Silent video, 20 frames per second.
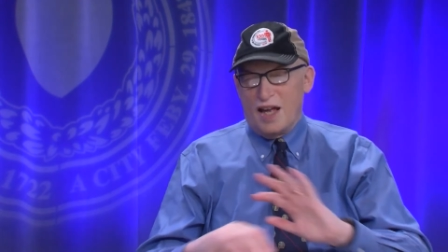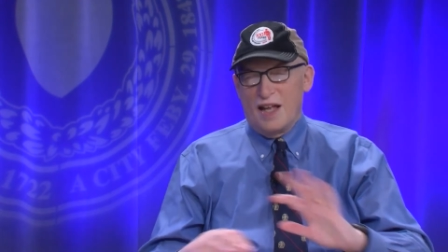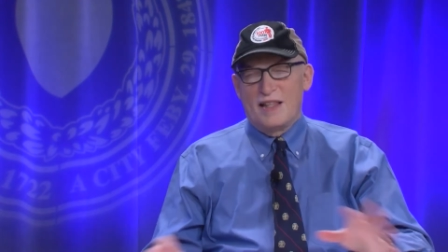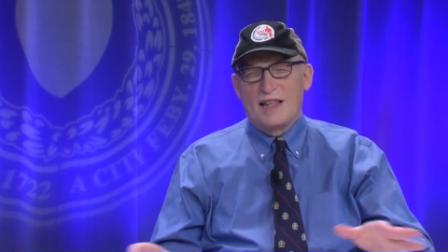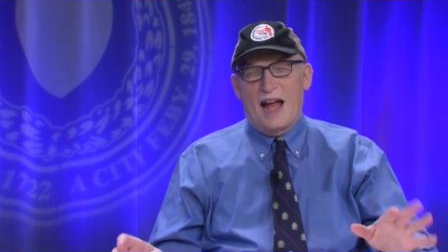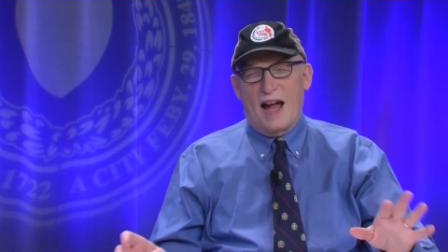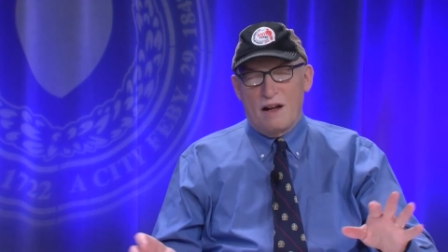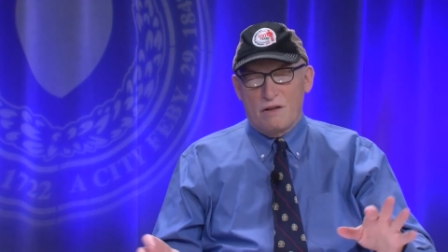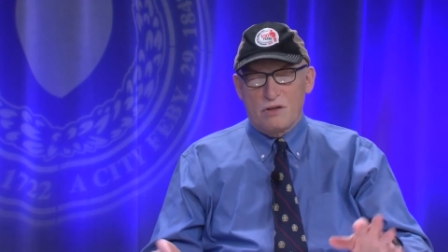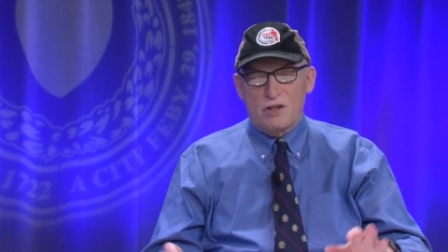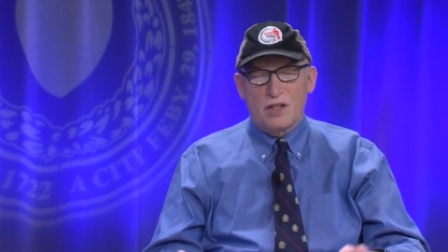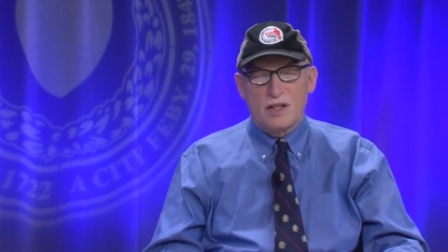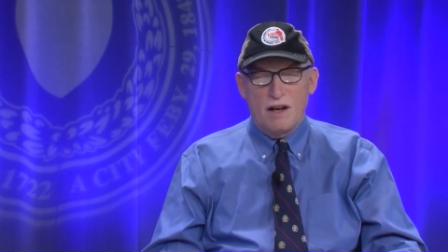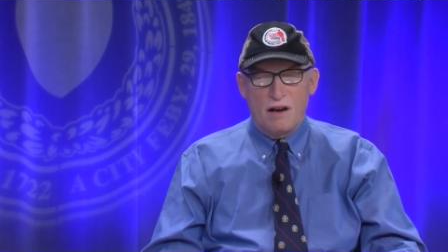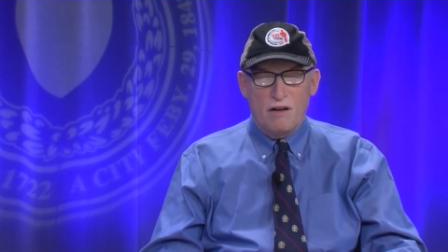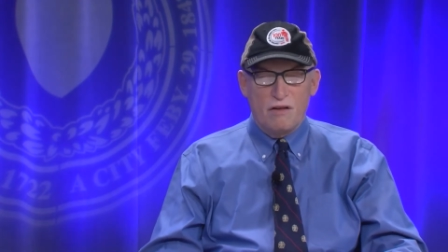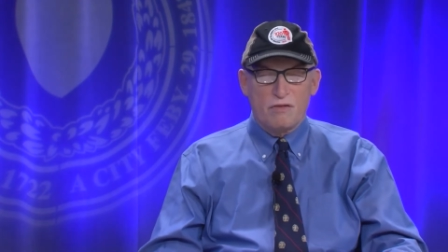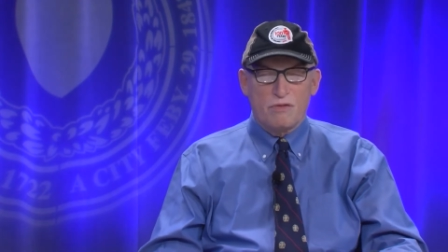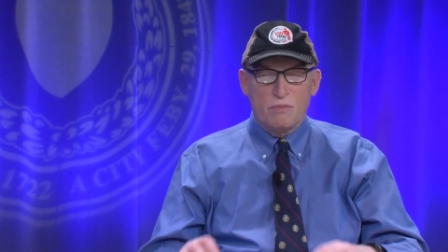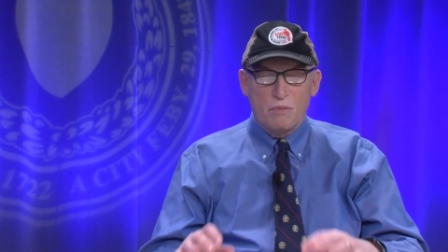
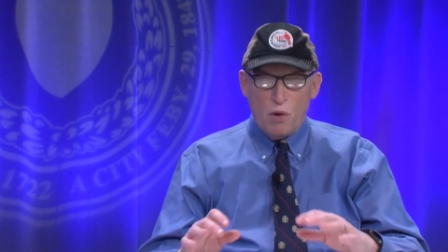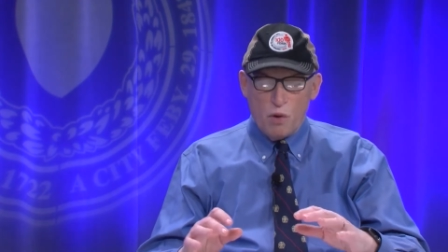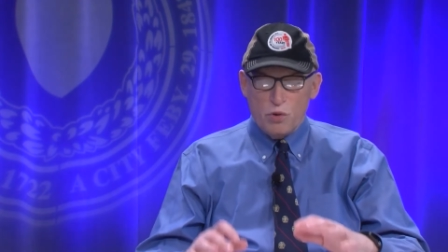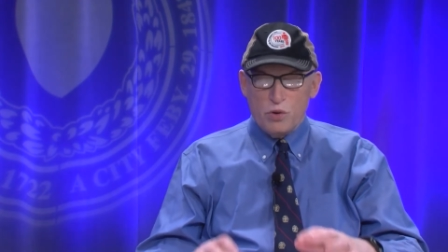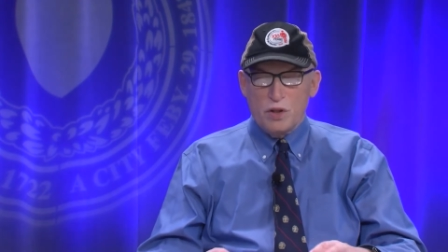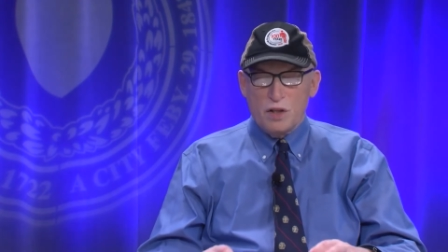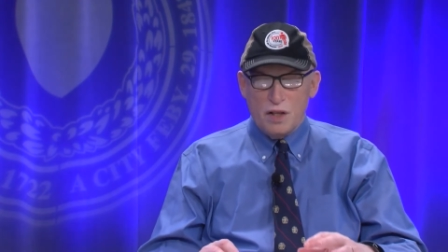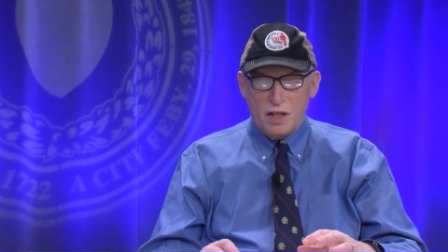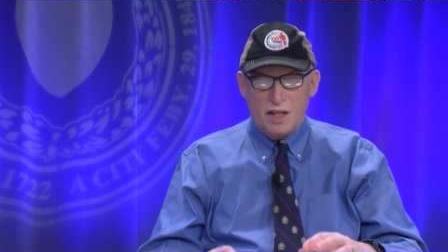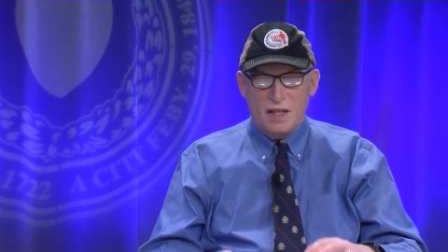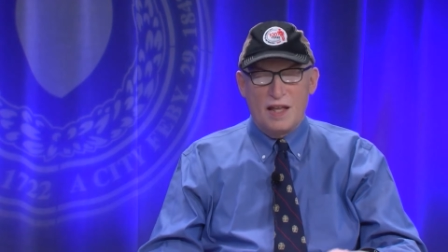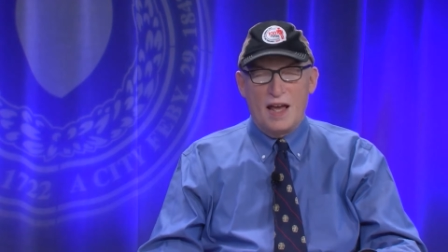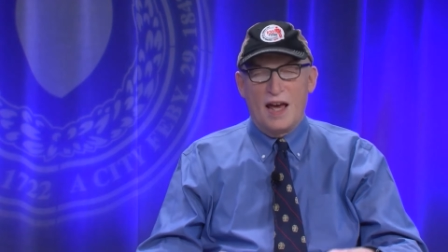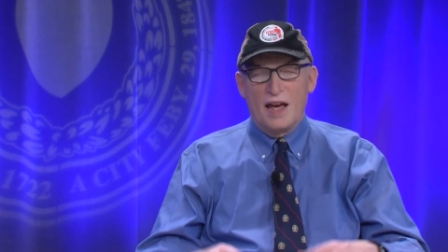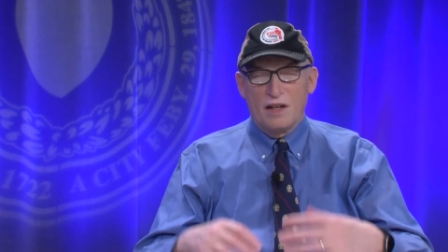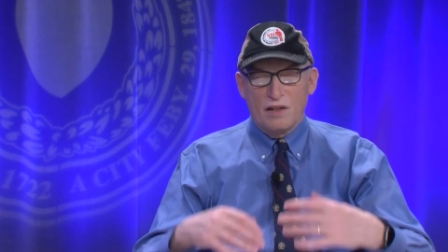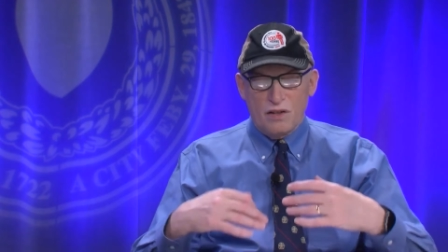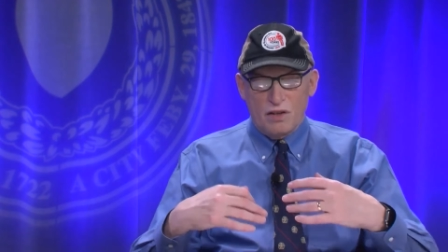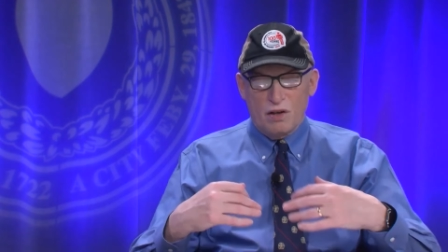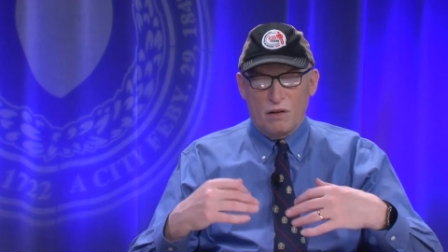downstairs most of the day
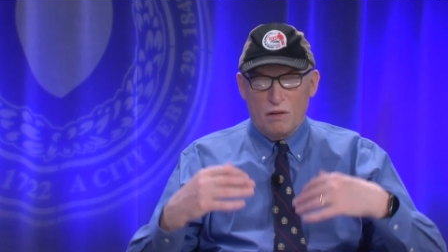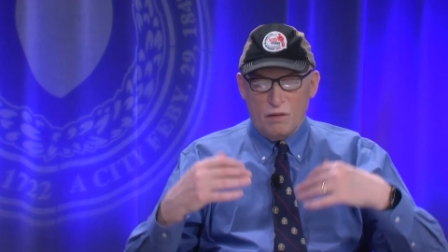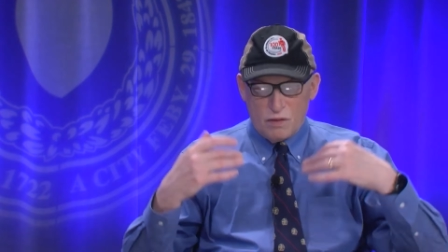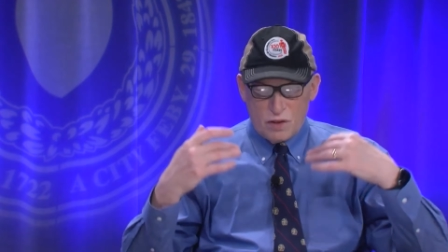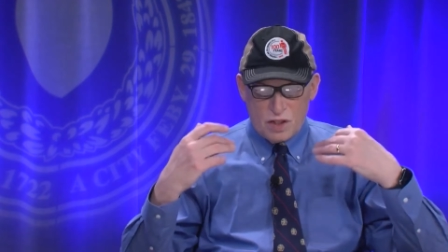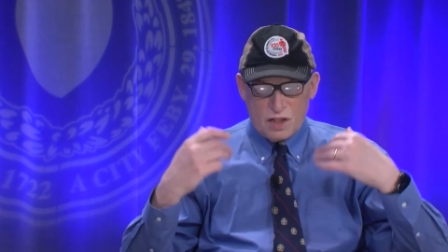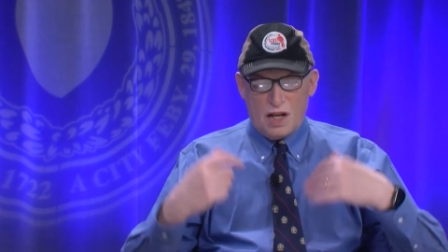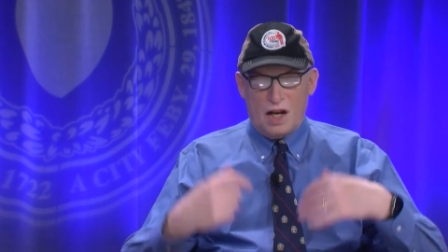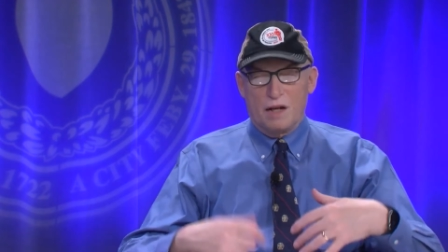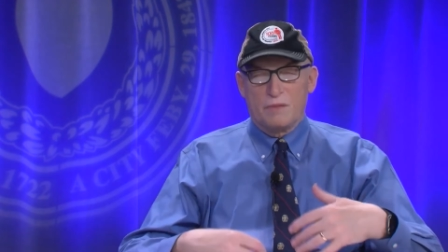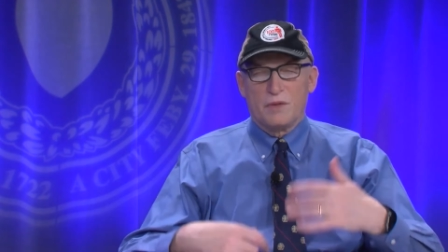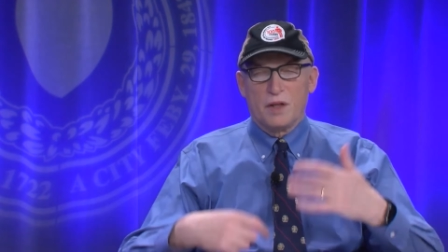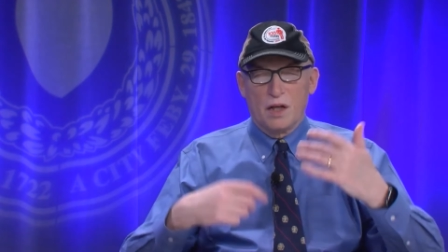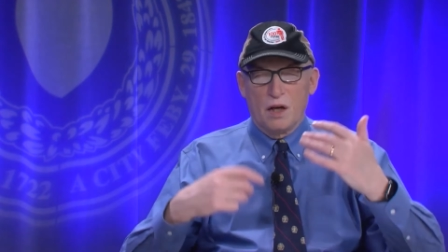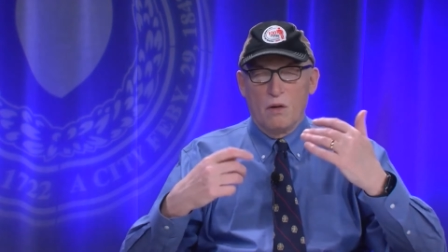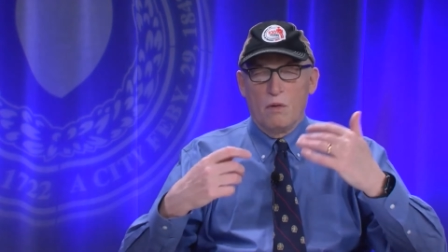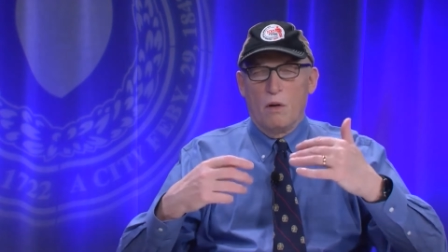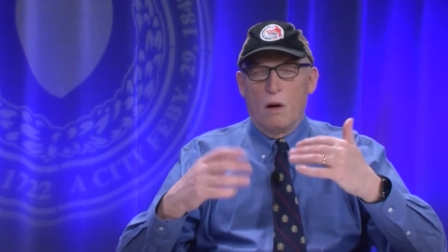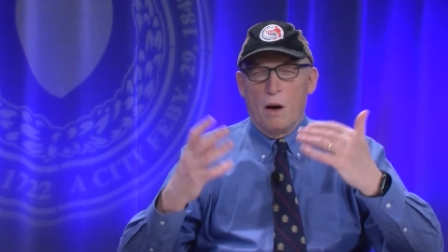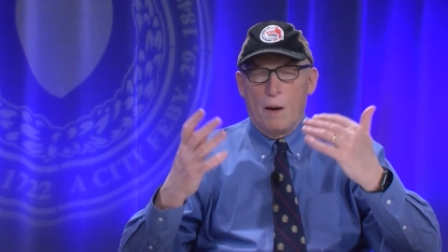until it's time to
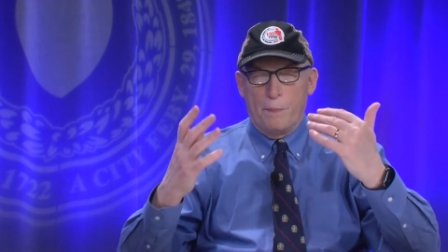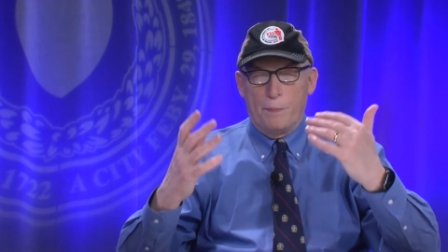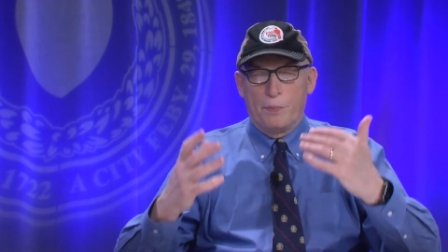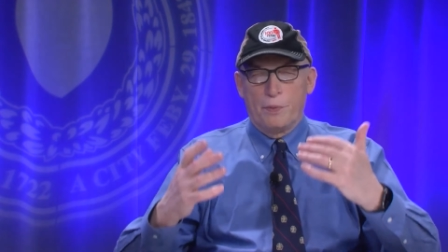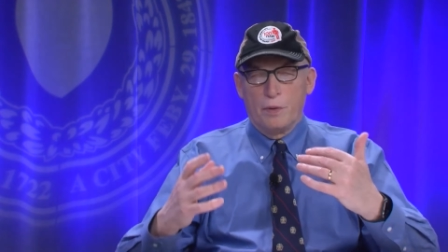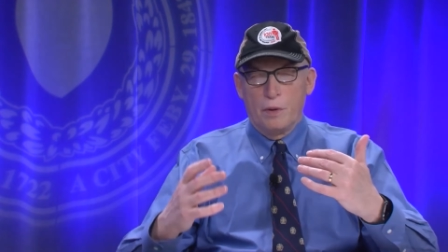go up.